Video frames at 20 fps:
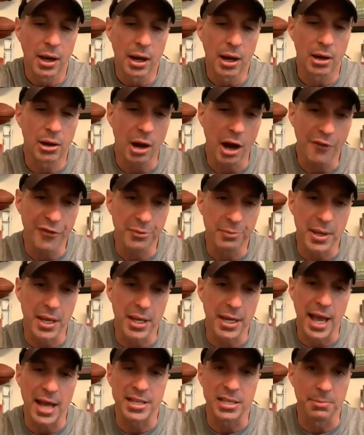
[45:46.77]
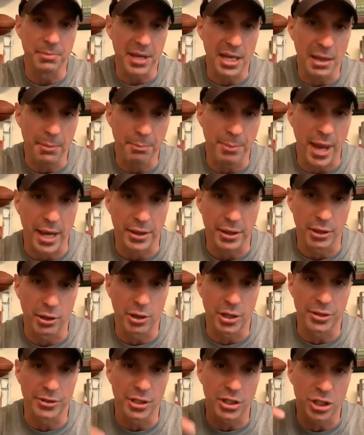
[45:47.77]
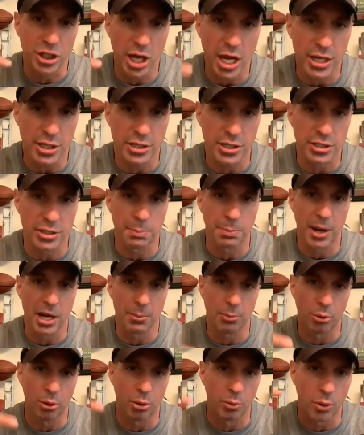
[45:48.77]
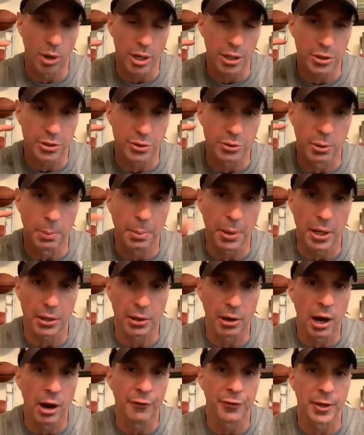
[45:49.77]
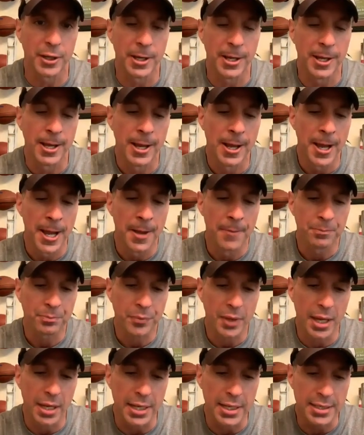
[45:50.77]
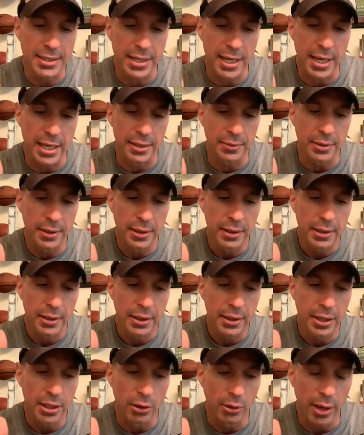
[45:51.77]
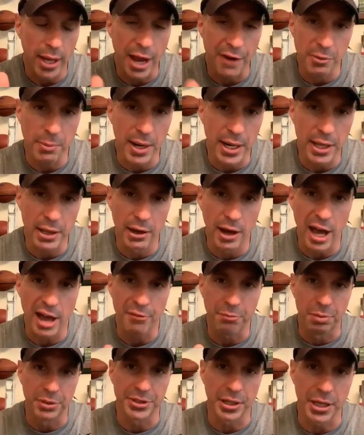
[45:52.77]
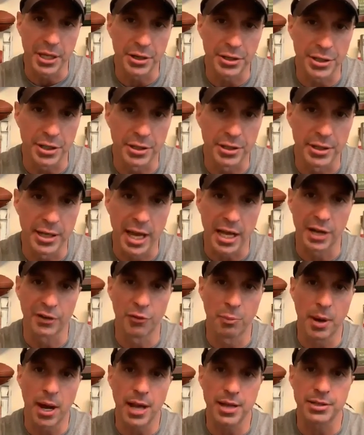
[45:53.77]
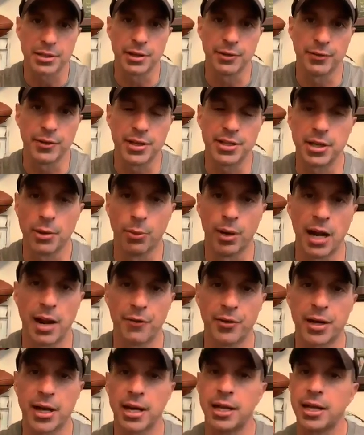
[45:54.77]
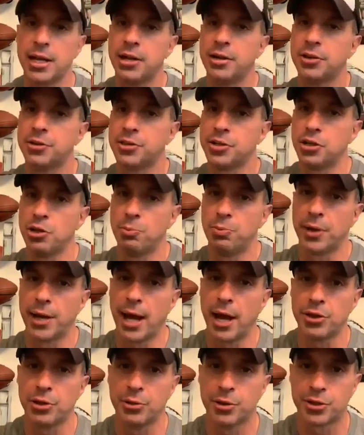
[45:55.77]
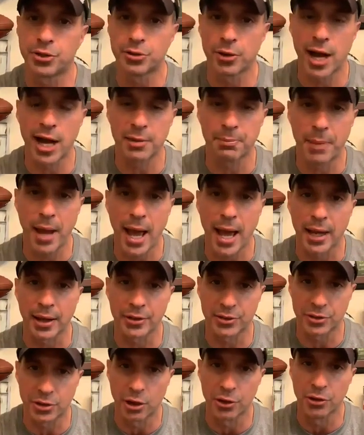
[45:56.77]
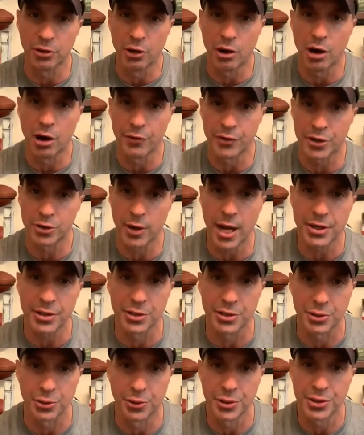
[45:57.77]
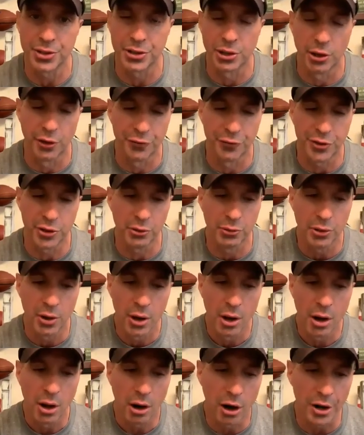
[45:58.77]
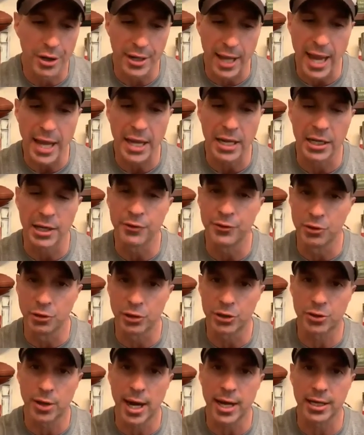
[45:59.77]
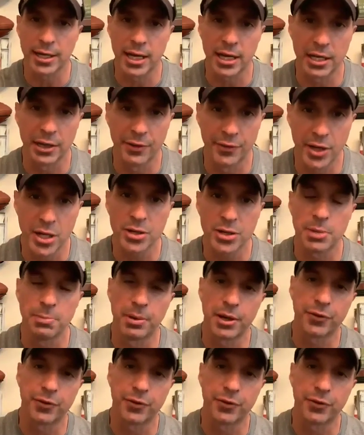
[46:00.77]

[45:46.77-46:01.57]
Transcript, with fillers: A coffee bean has a big impact, though, because it changes the pot of boiling water to a pot of coffee. And he said, you know, everybody in life puts out energy, negative or positive. He said, whatever kind of energy you put out, you attract back. It's called the law of attraction, George. So if you are negative, you'll attract negative energy.